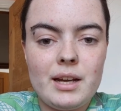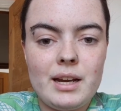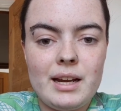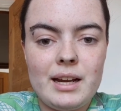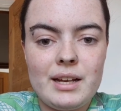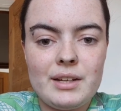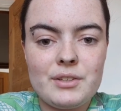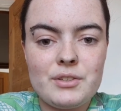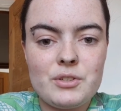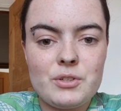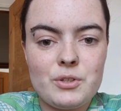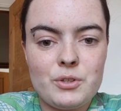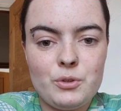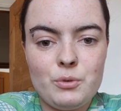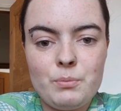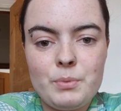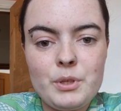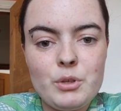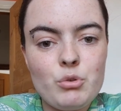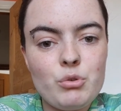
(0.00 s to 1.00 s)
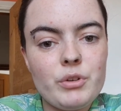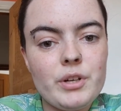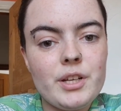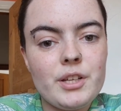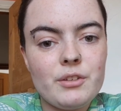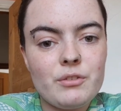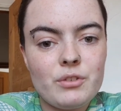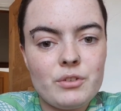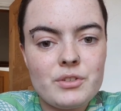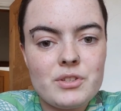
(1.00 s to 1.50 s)
and you'll be
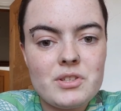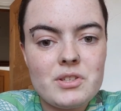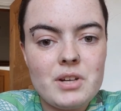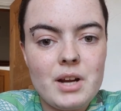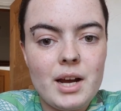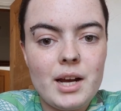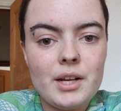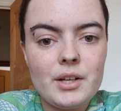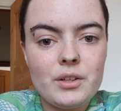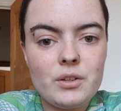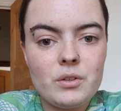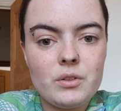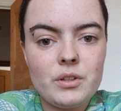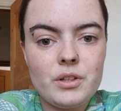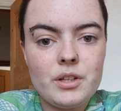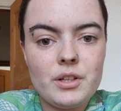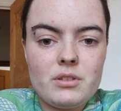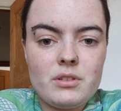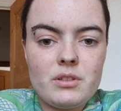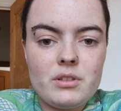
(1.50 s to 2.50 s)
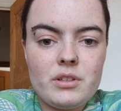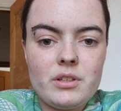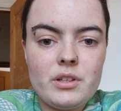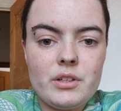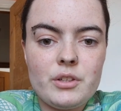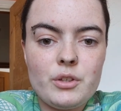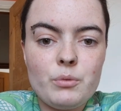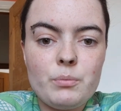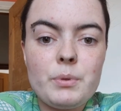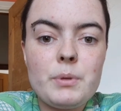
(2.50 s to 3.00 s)
creating your own style
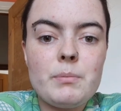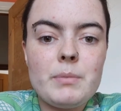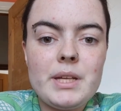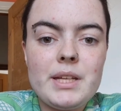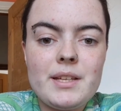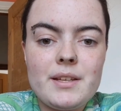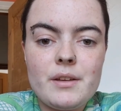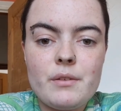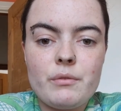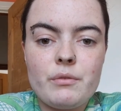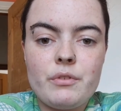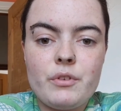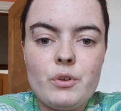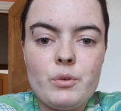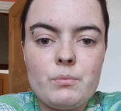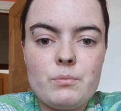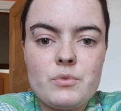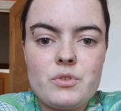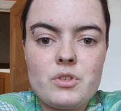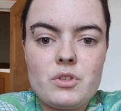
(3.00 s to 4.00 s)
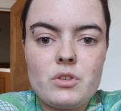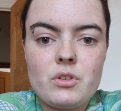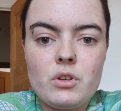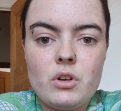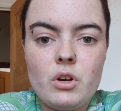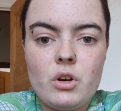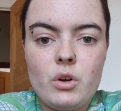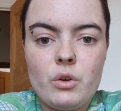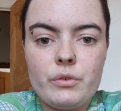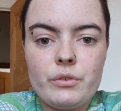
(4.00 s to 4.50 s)
and you'll be making films
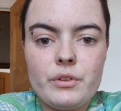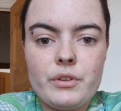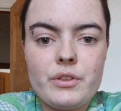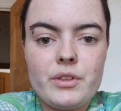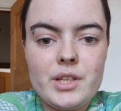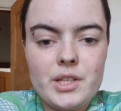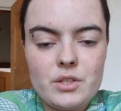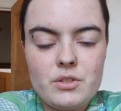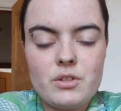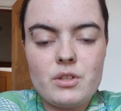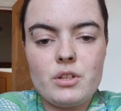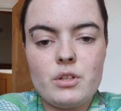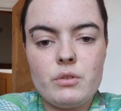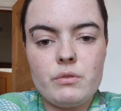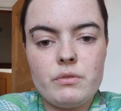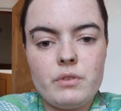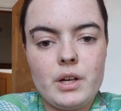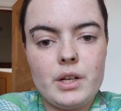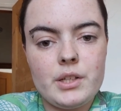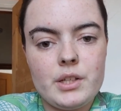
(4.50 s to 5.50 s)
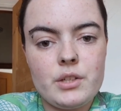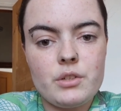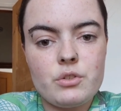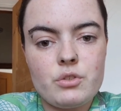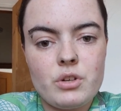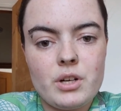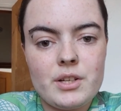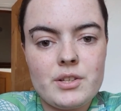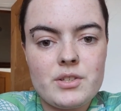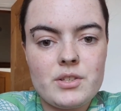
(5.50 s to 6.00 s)
on the things that you find
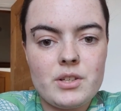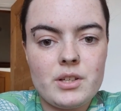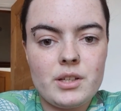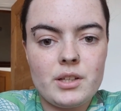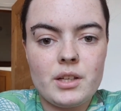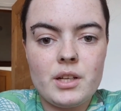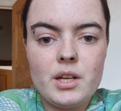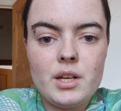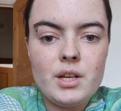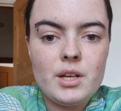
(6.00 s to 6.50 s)
interesting.